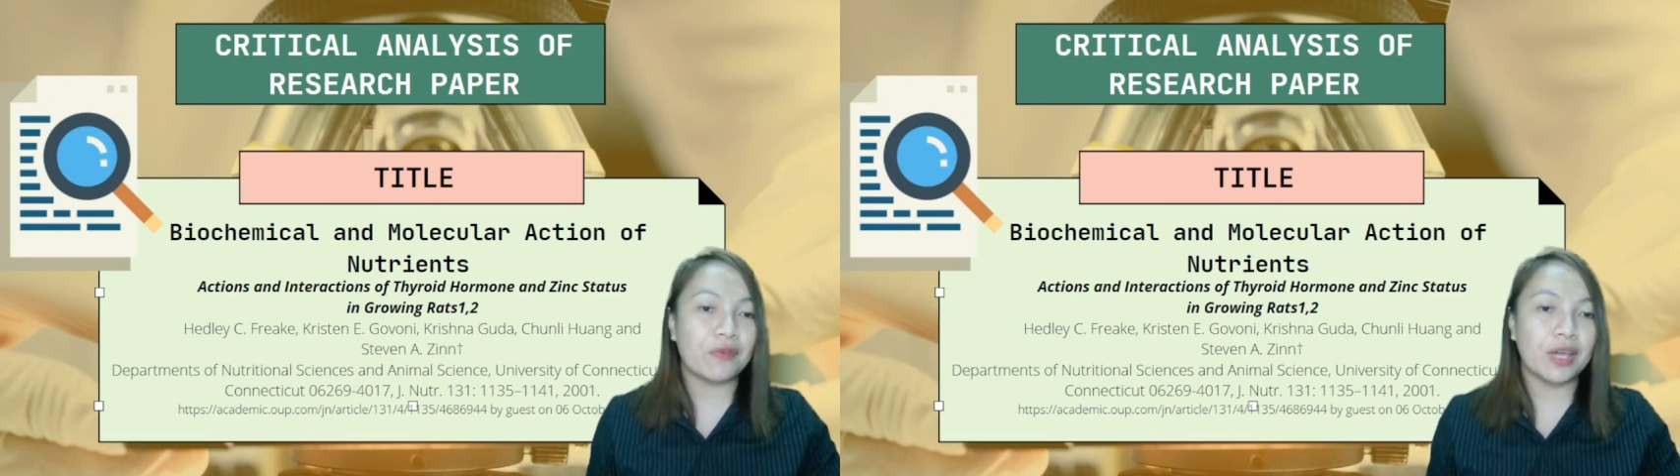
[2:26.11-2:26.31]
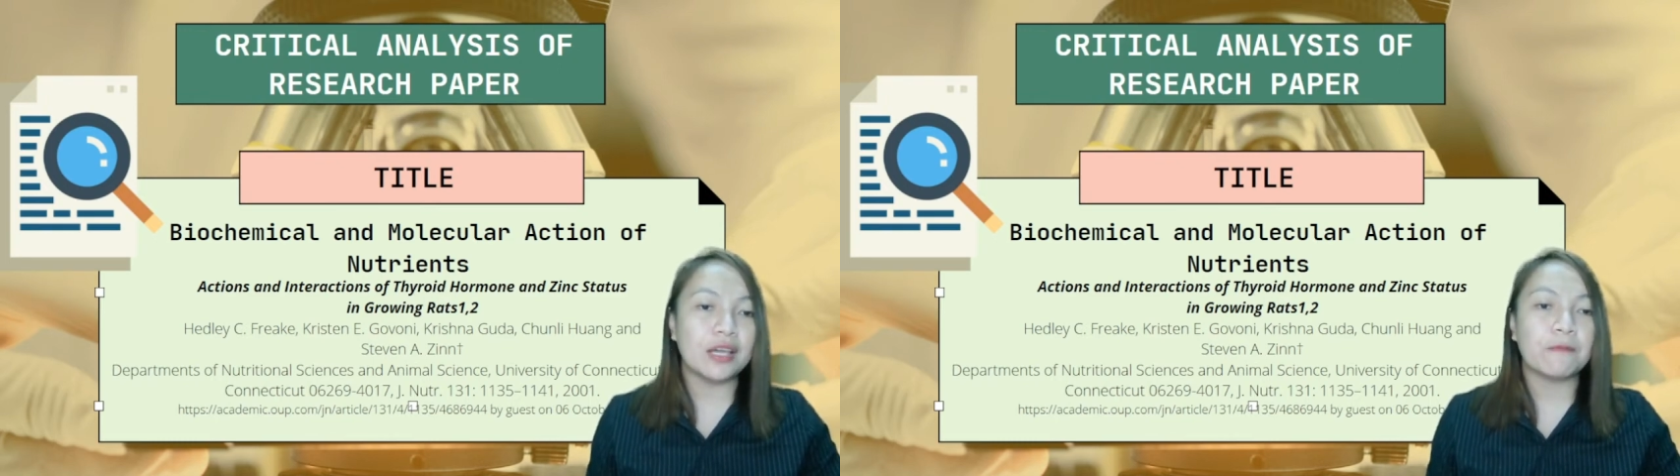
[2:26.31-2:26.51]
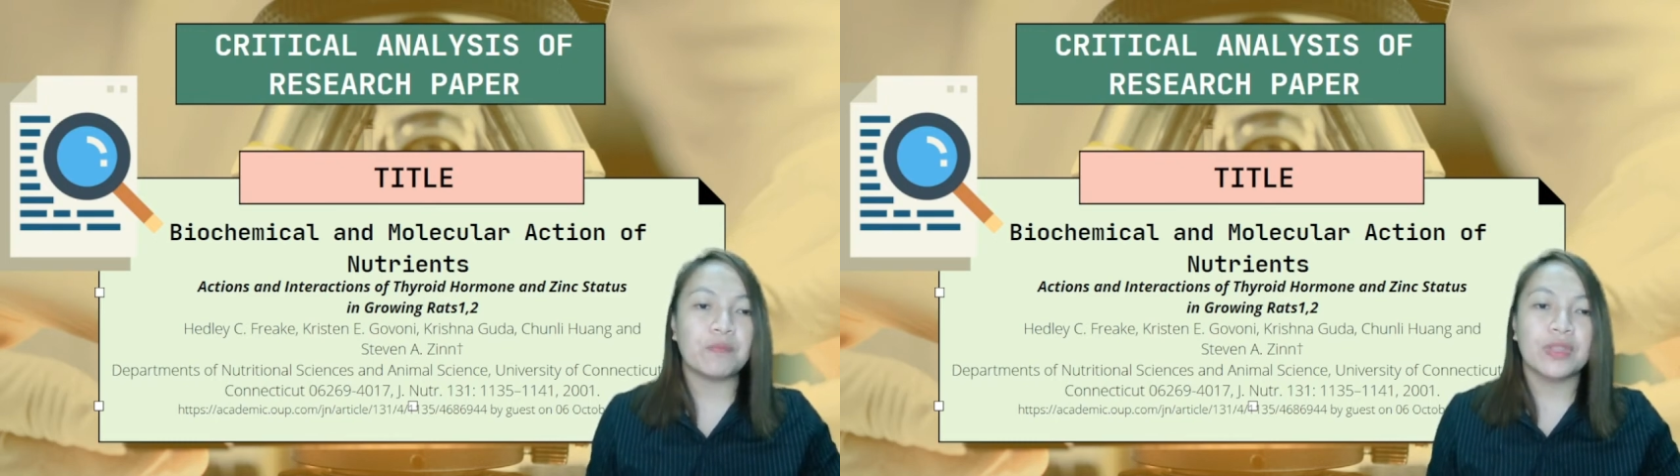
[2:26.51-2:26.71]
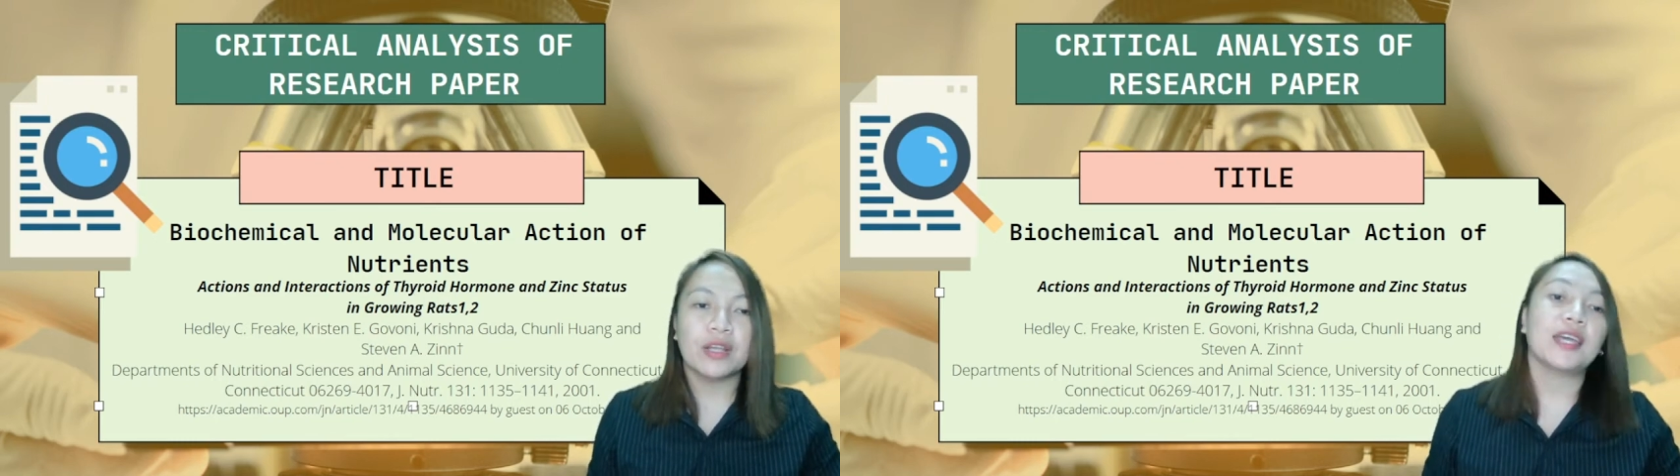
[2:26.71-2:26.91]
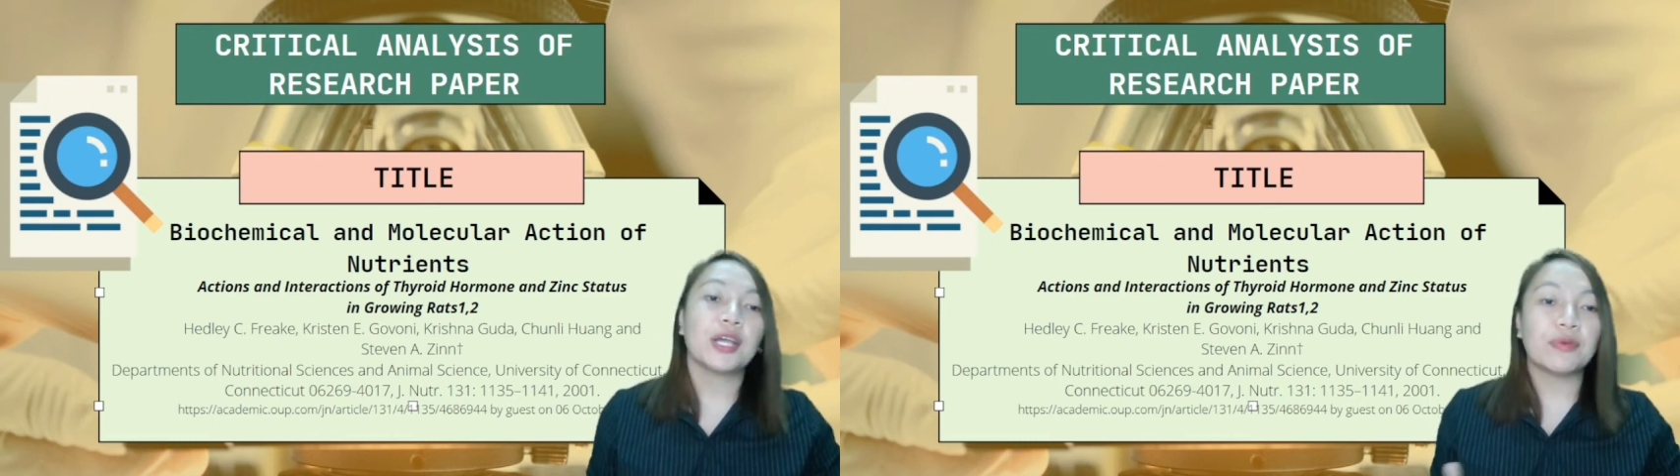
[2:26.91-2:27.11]
Frake,
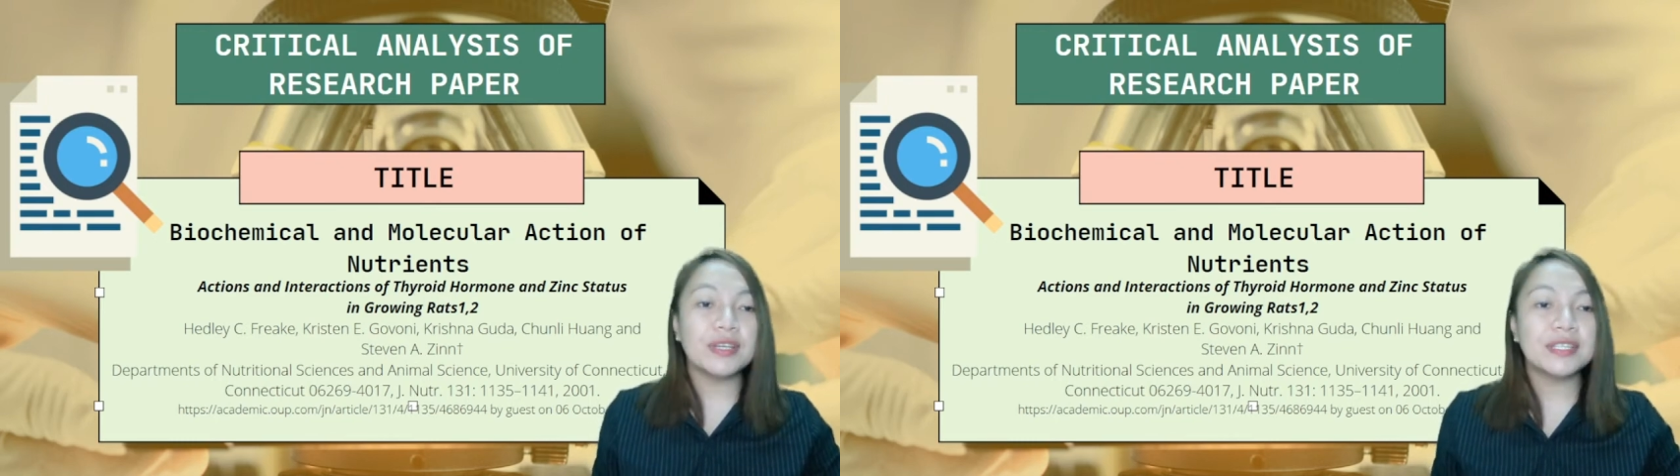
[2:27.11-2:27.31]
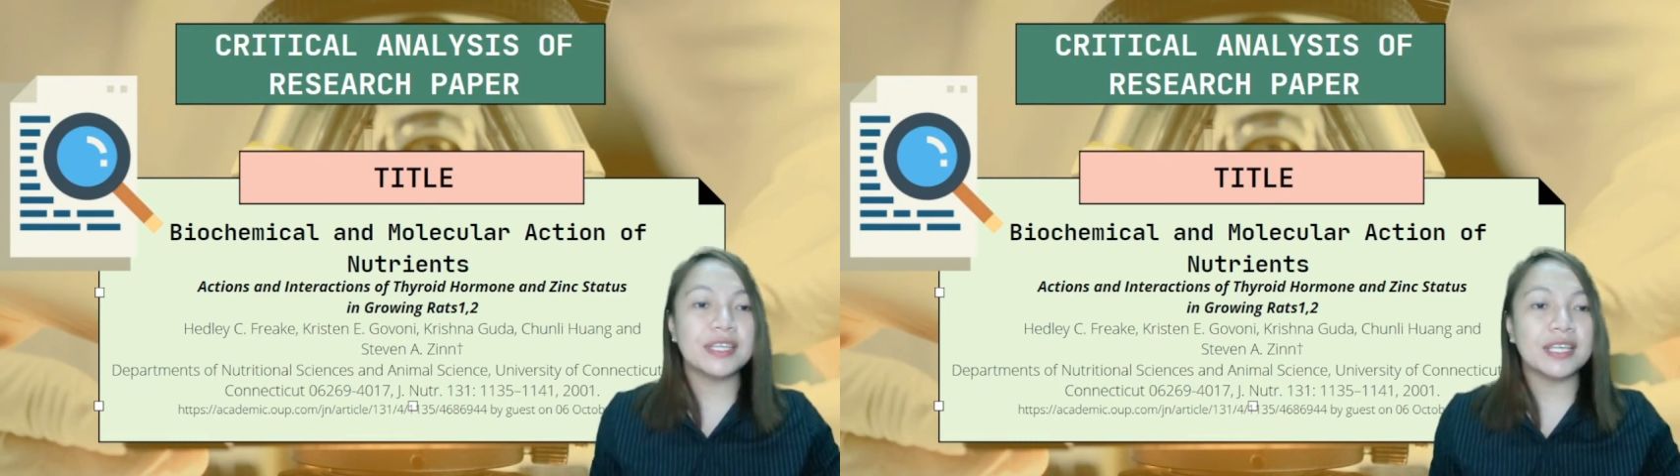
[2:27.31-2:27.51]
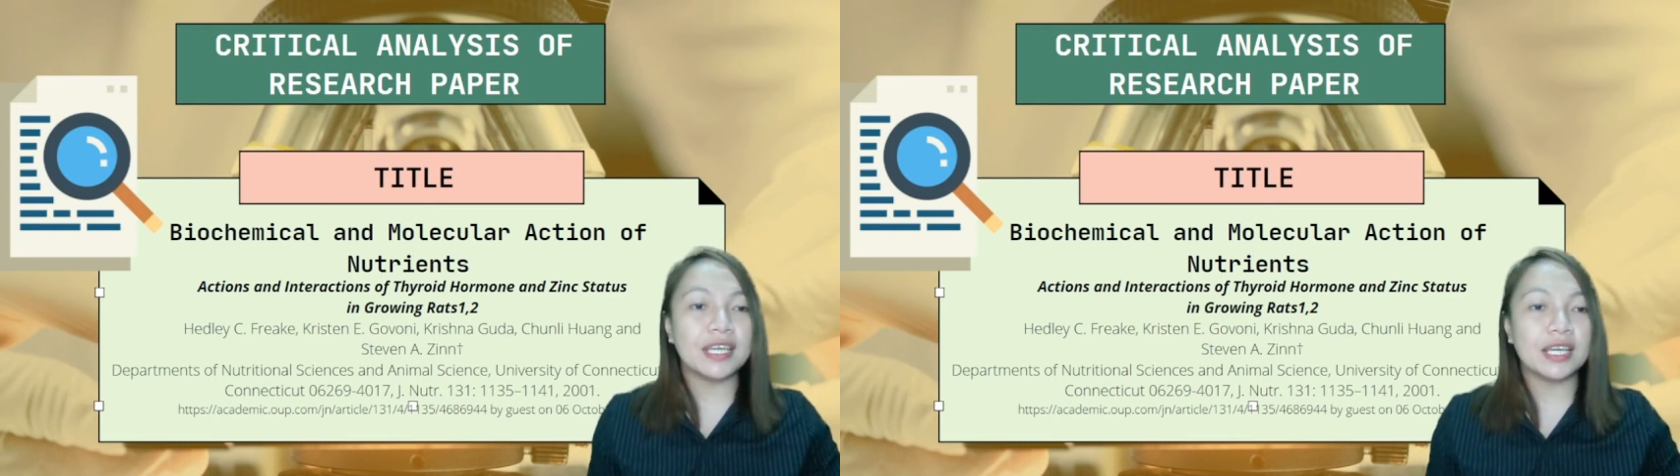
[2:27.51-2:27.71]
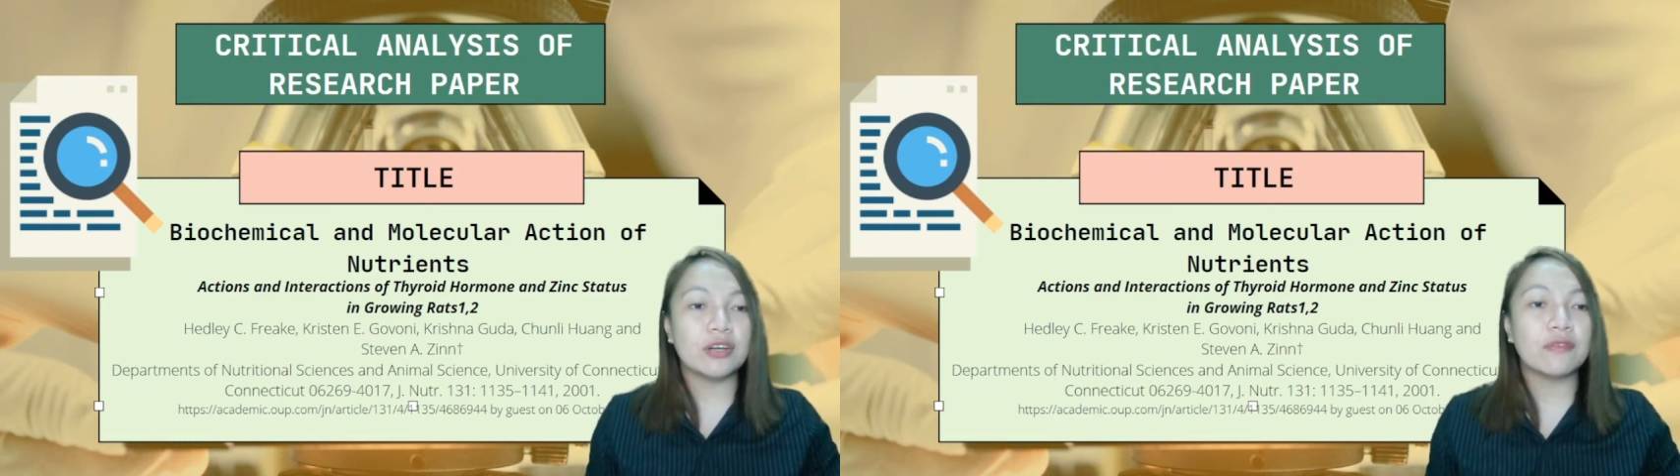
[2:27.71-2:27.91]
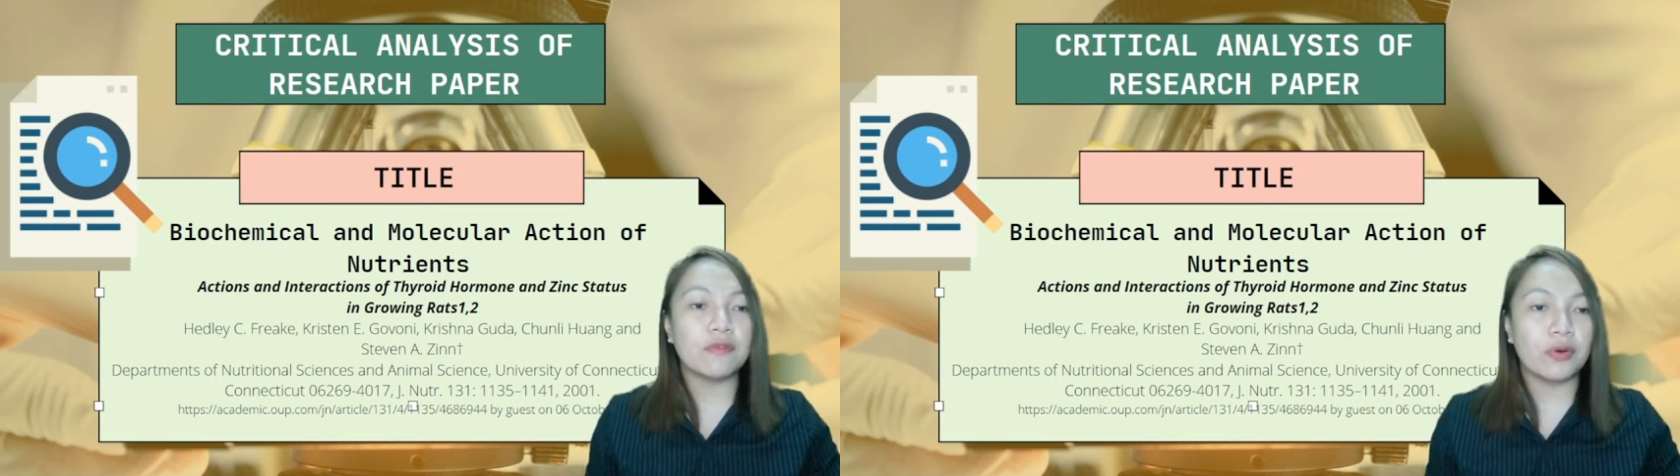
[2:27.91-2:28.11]
Kristen E.
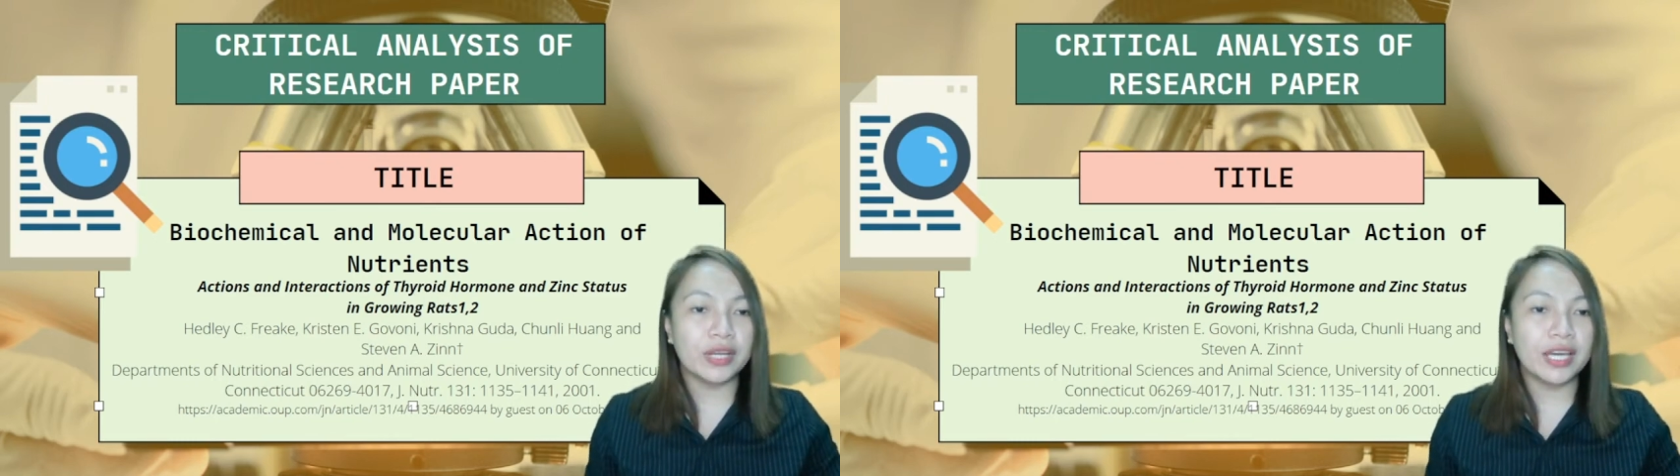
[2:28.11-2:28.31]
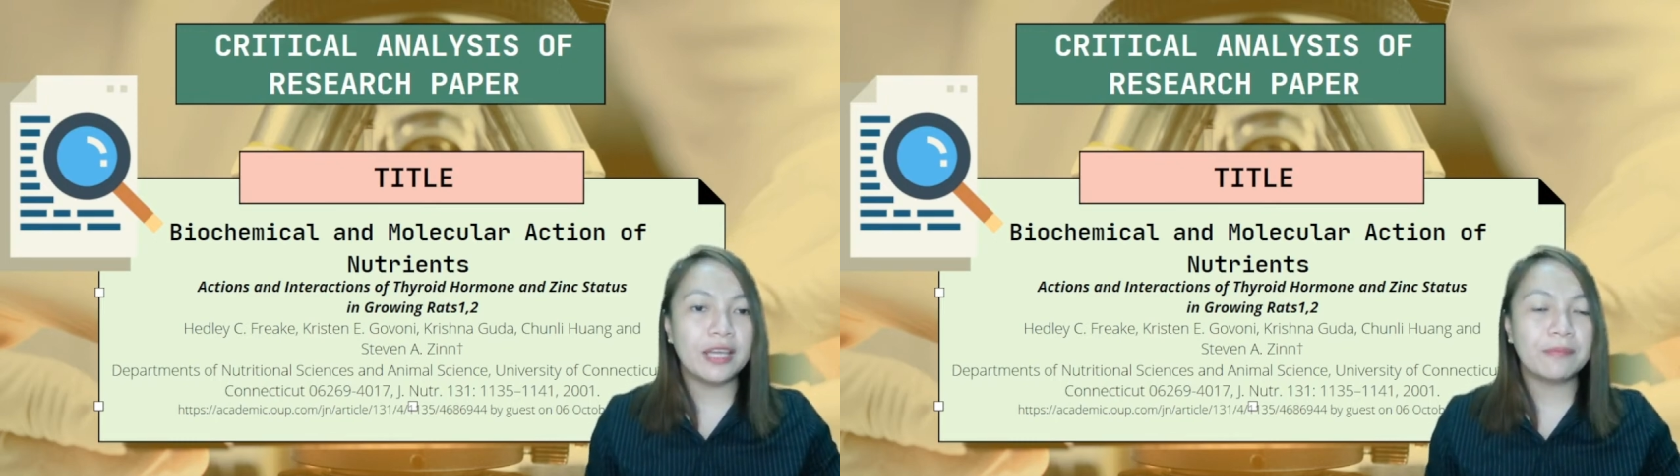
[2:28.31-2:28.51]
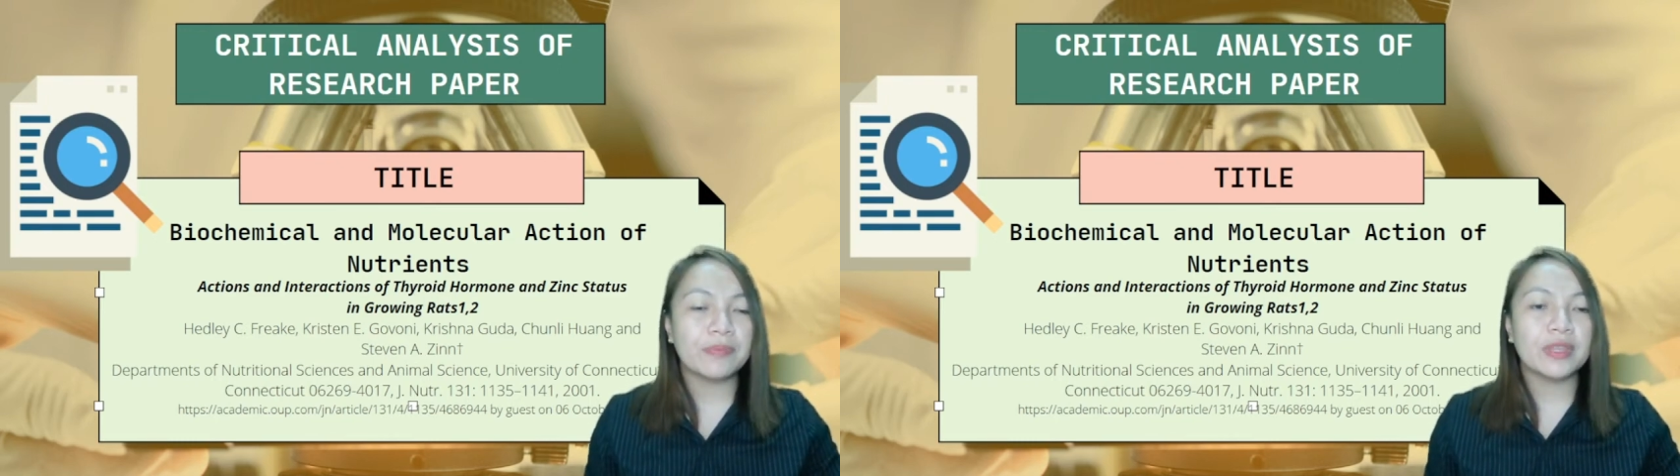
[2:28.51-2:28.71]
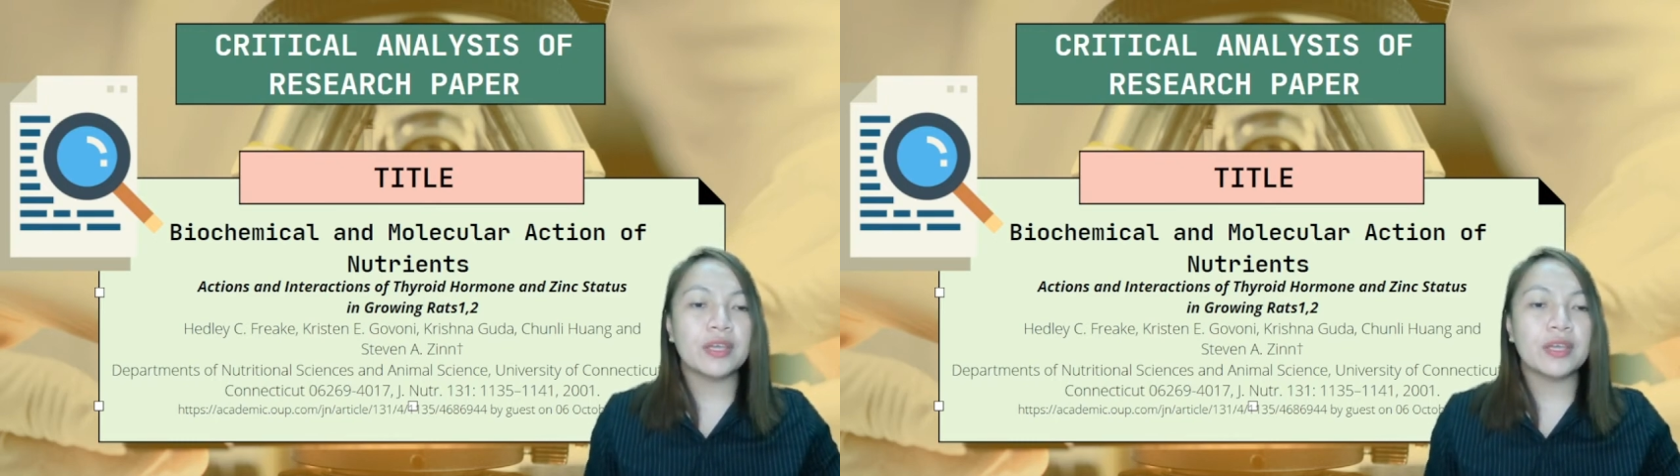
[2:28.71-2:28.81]
Govoni,